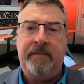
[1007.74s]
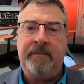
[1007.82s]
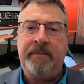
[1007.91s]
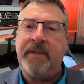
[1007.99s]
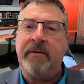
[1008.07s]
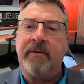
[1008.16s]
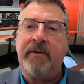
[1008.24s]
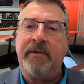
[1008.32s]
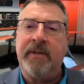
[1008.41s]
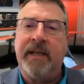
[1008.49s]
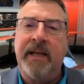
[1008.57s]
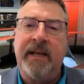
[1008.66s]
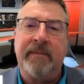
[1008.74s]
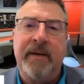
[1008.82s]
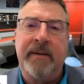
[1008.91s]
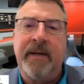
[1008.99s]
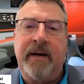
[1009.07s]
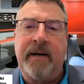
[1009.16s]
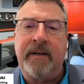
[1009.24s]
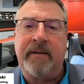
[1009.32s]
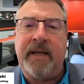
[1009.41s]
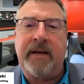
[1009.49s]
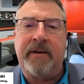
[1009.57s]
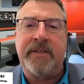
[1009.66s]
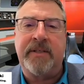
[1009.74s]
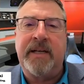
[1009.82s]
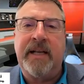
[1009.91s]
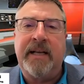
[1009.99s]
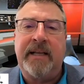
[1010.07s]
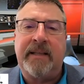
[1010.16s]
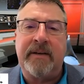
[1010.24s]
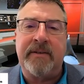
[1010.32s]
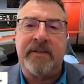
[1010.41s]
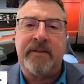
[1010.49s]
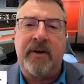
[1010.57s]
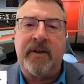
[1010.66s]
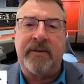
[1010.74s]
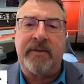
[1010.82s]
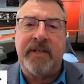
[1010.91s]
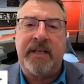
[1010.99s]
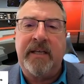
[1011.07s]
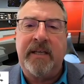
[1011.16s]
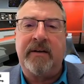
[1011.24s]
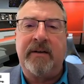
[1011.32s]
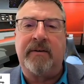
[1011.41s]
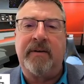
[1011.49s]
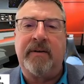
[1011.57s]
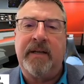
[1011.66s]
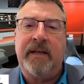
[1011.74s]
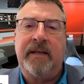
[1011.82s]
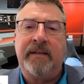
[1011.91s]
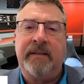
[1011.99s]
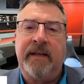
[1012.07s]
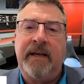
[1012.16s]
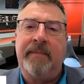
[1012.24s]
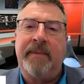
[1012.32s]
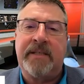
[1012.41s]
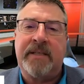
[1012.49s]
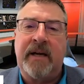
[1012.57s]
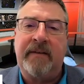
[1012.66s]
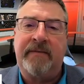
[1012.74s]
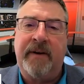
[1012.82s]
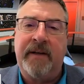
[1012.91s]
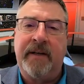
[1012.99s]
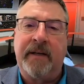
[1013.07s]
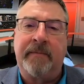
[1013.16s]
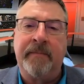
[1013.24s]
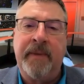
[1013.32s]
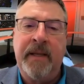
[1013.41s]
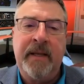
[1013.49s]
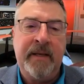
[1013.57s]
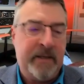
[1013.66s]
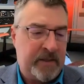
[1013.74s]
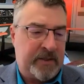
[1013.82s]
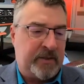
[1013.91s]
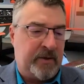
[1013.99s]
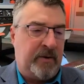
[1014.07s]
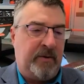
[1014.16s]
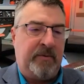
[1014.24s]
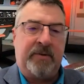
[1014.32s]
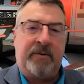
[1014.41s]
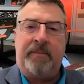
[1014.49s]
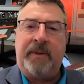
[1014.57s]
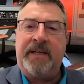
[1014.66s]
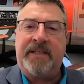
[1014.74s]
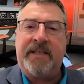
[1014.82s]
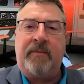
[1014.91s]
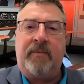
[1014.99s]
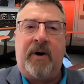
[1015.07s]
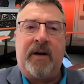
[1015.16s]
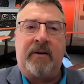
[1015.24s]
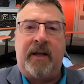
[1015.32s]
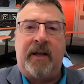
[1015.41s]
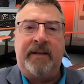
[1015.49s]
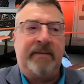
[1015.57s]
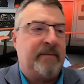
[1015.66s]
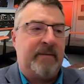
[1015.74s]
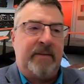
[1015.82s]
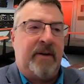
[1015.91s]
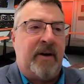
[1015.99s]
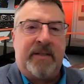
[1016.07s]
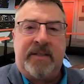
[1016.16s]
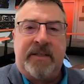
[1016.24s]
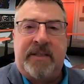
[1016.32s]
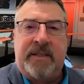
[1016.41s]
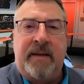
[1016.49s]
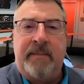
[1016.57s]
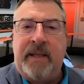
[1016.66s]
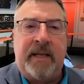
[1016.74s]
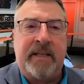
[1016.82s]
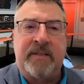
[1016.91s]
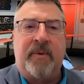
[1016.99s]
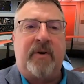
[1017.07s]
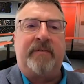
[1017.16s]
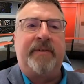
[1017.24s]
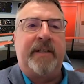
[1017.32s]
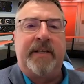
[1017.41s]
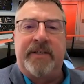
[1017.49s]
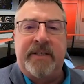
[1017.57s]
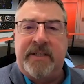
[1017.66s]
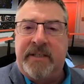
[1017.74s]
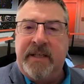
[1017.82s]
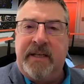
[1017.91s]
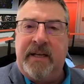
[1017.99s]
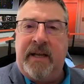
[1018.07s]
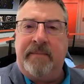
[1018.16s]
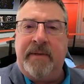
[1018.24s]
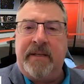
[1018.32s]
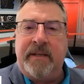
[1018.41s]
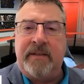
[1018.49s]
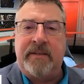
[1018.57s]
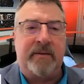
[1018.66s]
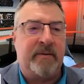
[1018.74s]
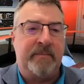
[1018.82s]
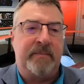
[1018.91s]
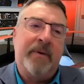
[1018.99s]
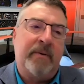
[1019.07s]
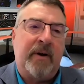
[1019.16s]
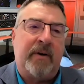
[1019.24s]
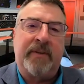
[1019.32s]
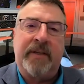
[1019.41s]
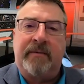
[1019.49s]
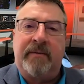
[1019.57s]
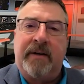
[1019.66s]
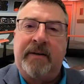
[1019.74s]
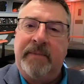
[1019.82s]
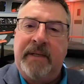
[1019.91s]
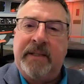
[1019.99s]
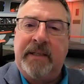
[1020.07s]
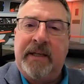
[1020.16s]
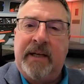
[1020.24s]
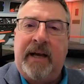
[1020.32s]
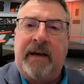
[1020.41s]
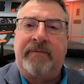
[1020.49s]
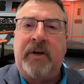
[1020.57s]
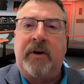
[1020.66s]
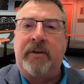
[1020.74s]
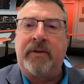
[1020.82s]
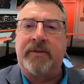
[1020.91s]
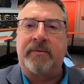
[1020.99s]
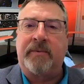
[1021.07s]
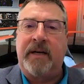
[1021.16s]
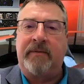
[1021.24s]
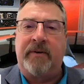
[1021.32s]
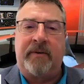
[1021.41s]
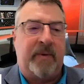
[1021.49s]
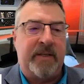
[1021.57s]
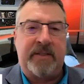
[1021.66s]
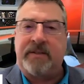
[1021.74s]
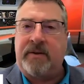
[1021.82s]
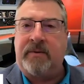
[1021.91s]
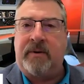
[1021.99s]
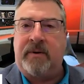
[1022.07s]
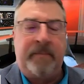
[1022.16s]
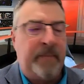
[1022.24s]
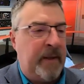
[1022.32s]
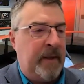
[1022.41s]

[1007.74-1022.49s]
But they were only getting maybe one hundred thousand dollars and eighty thousand dollars a year in M S I funding. So to replace that water line costs the same in that small village as it did in Edmonton. So roughly around a million and a half dollars or whatever it was total.